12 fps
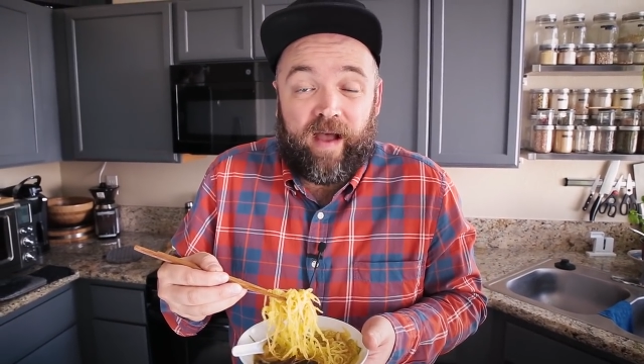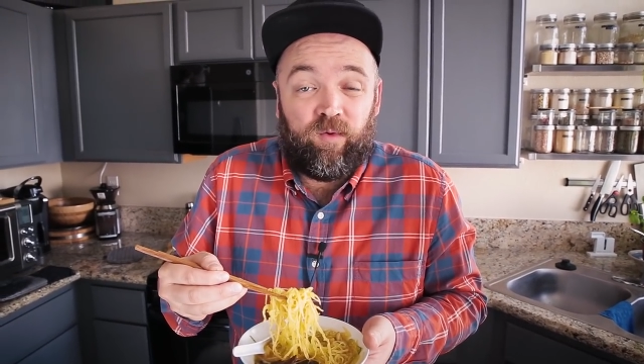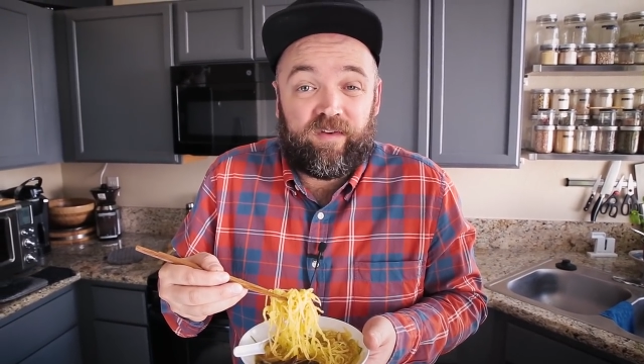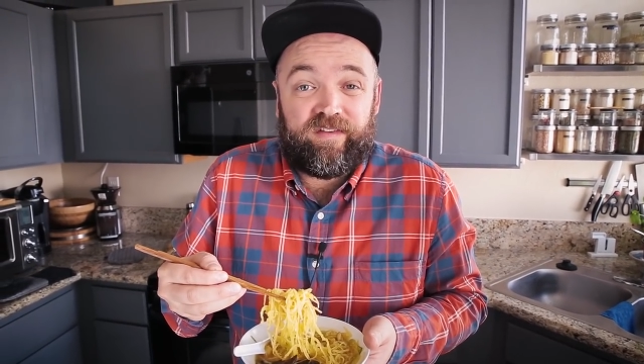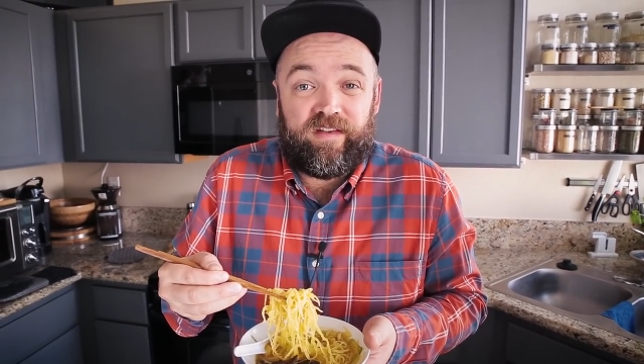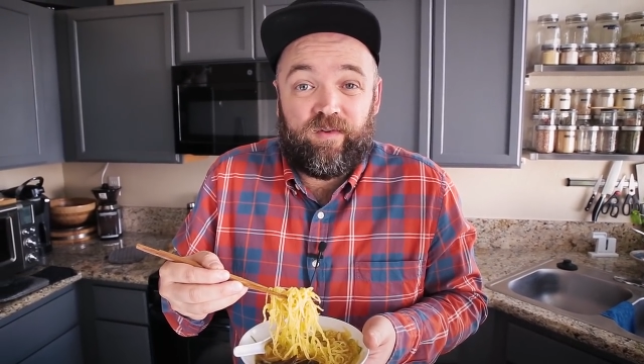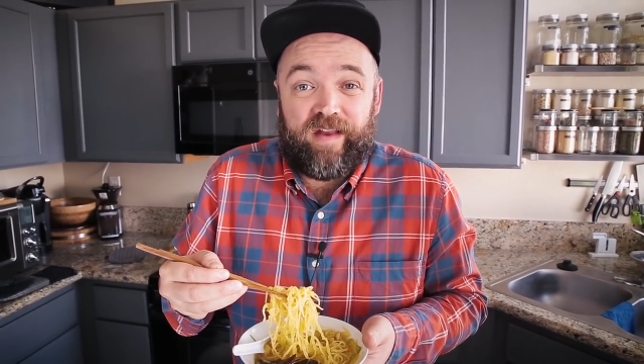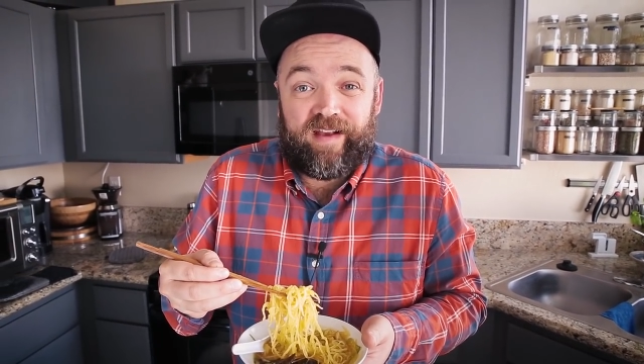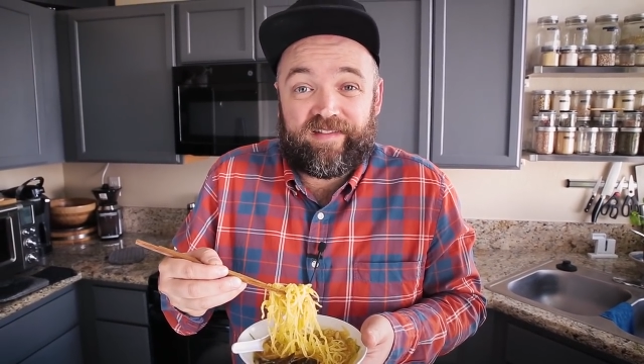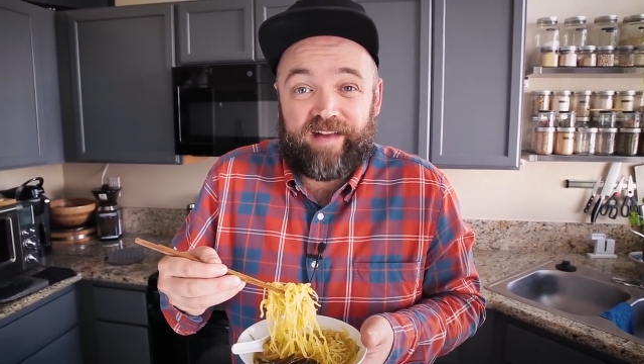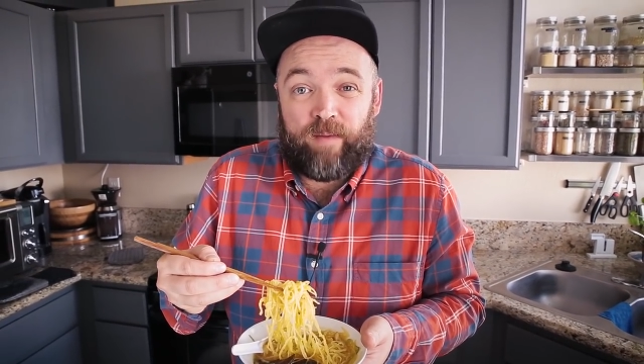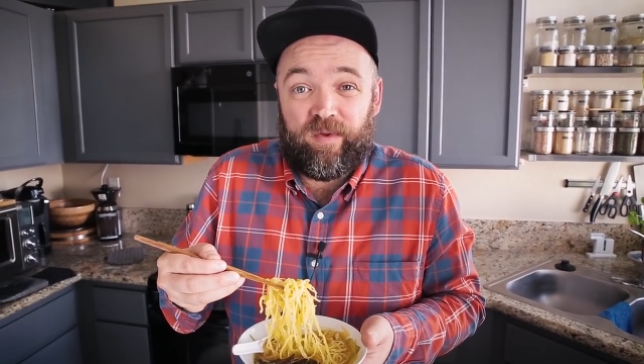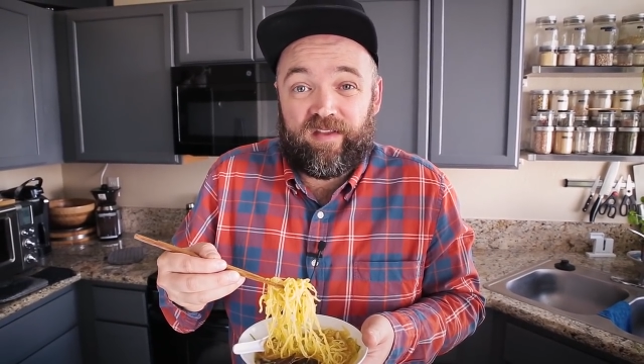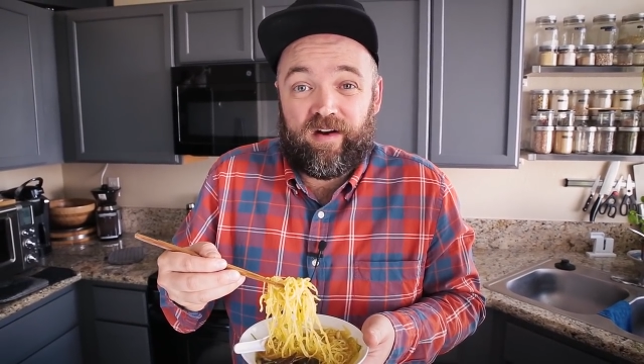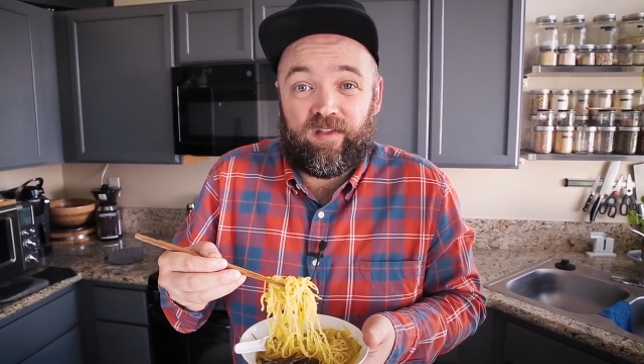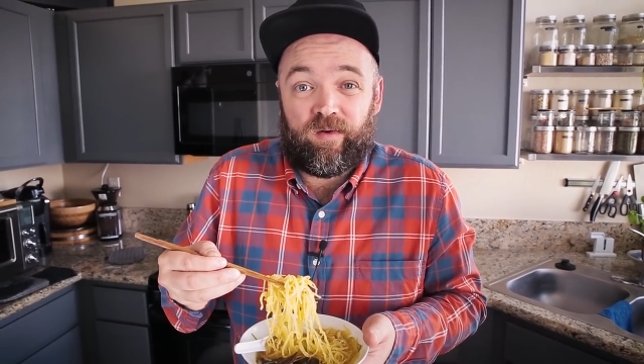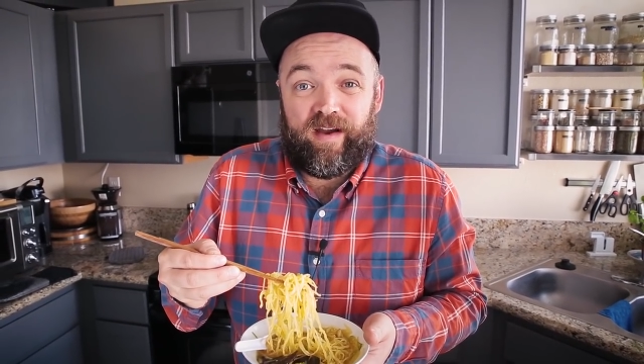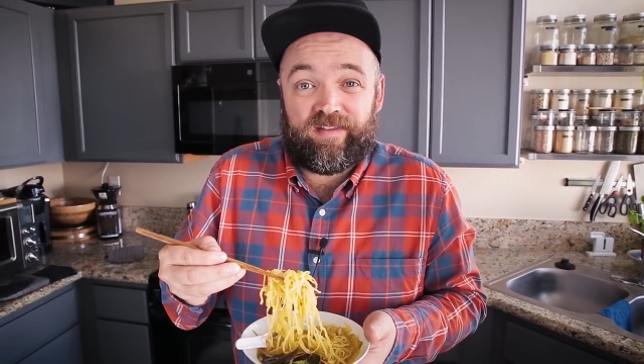I will see you next time with
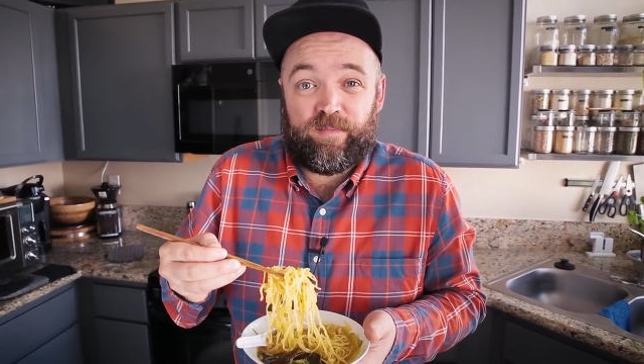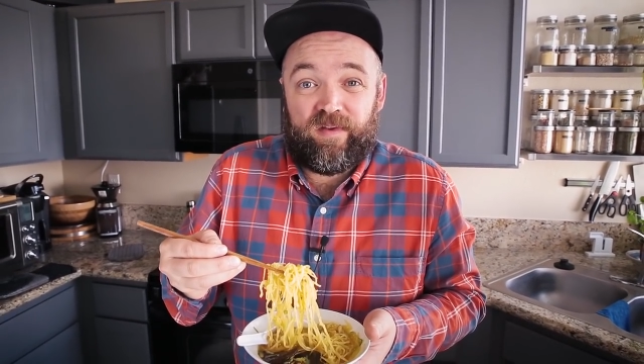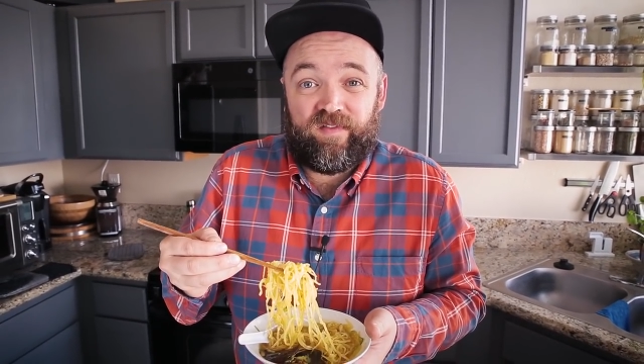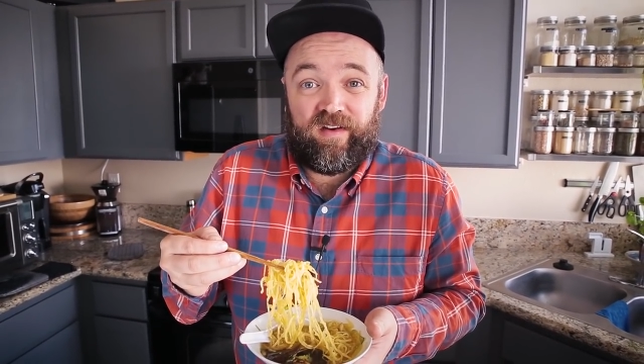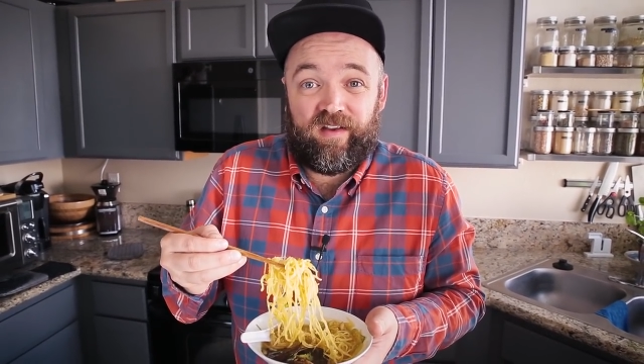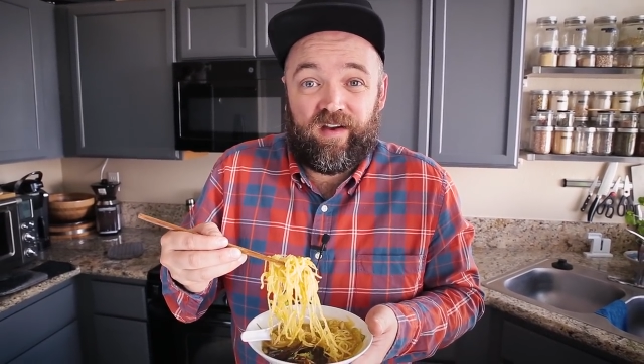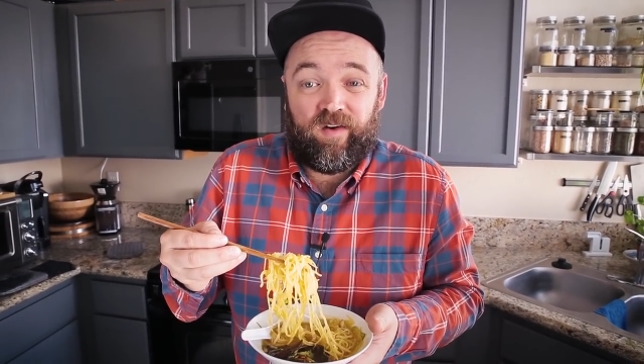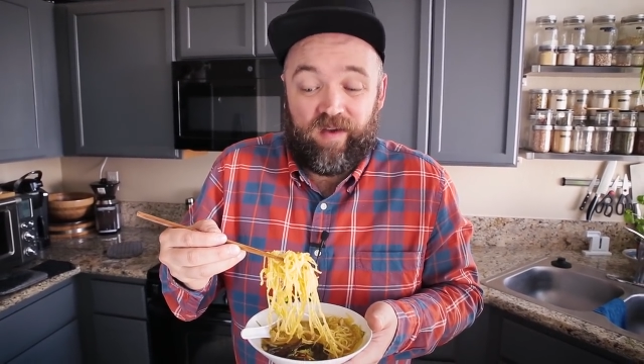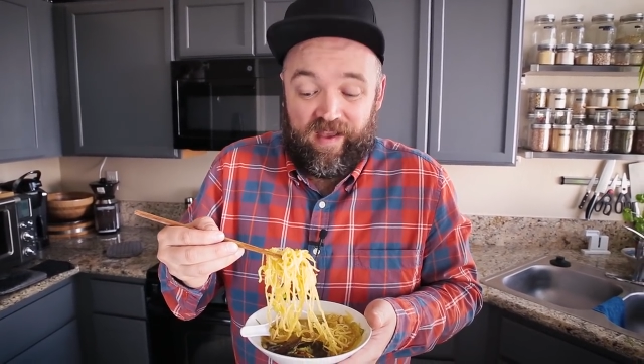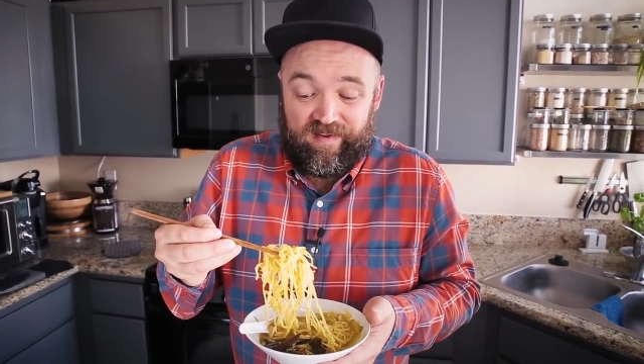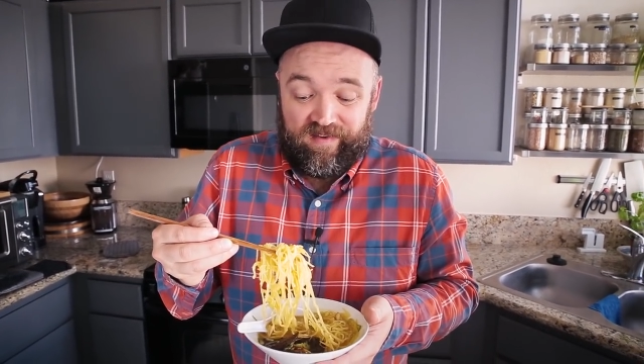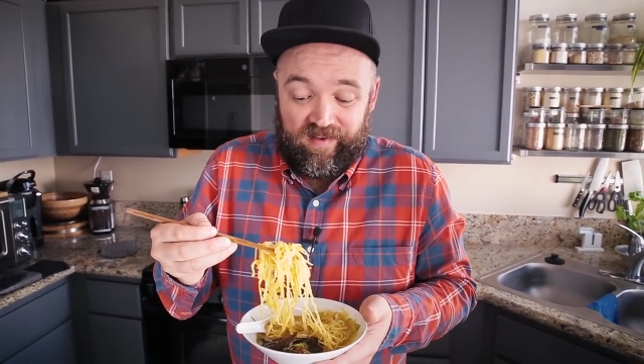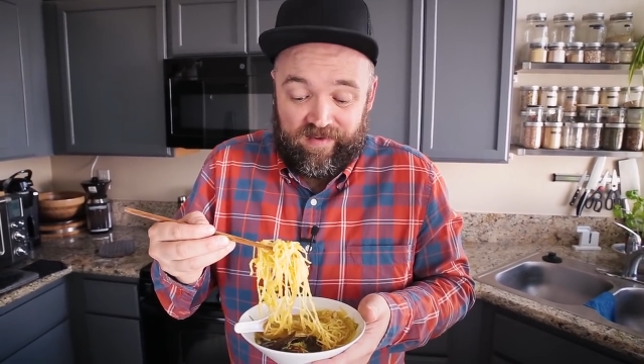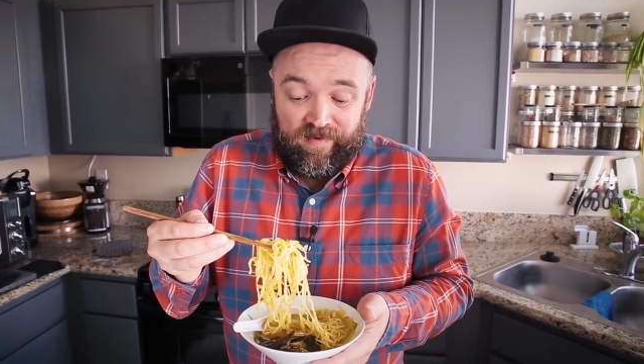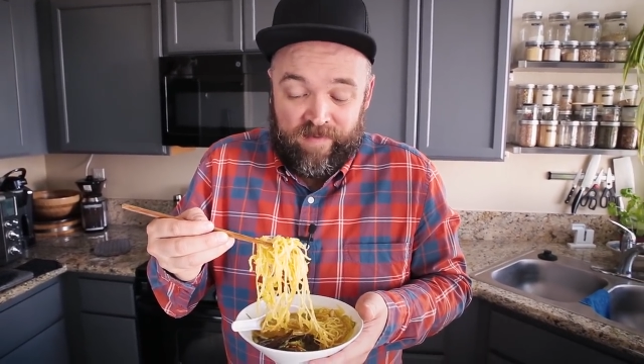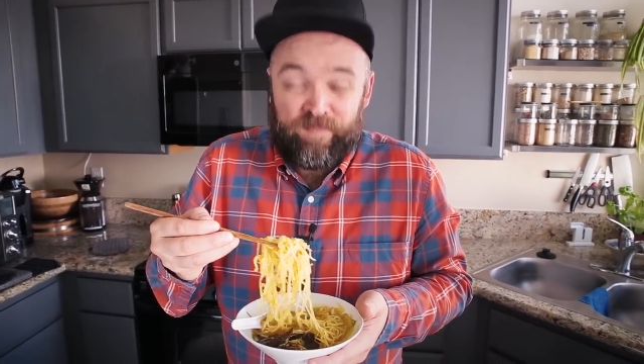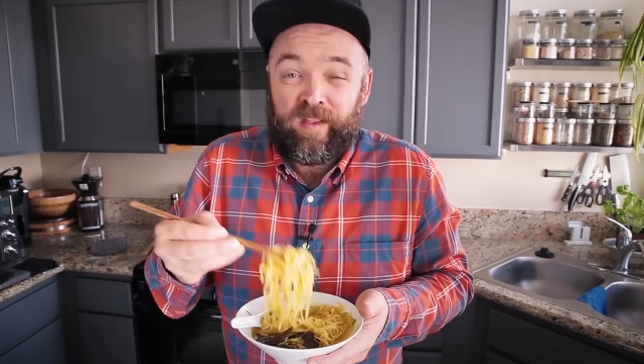another recipe video, and uh,